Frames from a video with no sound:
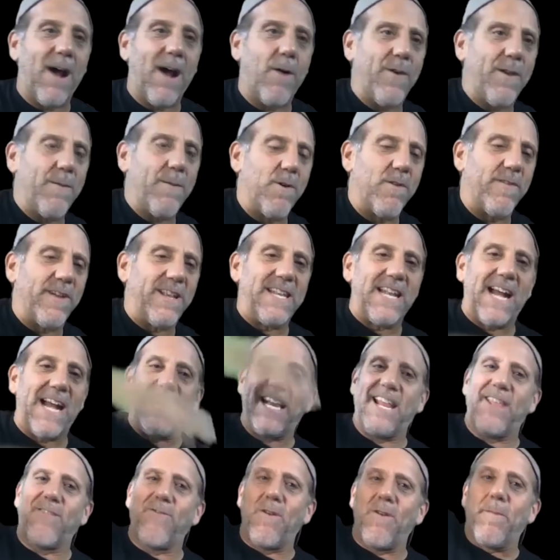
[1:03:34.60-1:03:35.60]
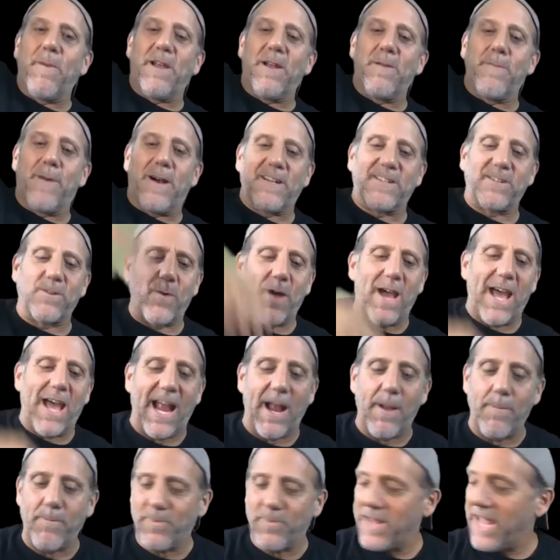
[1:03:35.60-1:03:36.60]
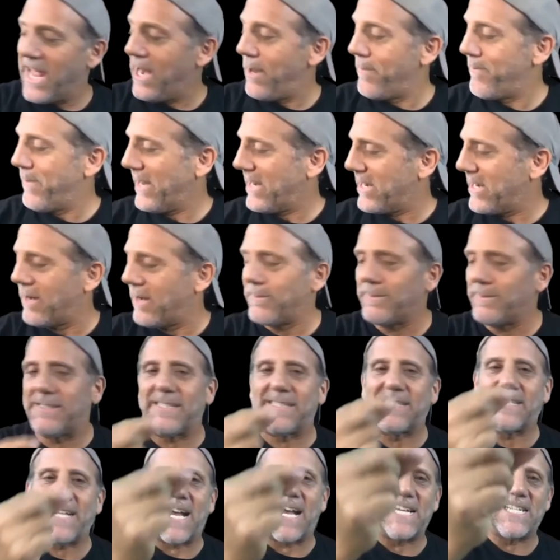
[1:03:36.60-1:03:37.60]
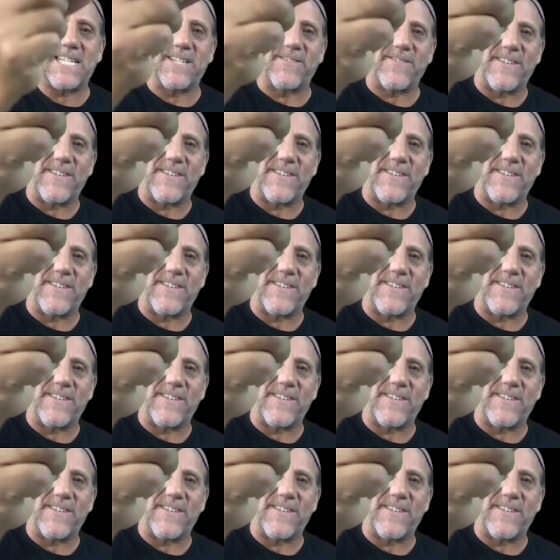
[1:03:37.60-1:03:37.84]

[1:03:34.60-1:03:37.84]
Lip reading: we move it 93 million miles away, and it becomes the size of a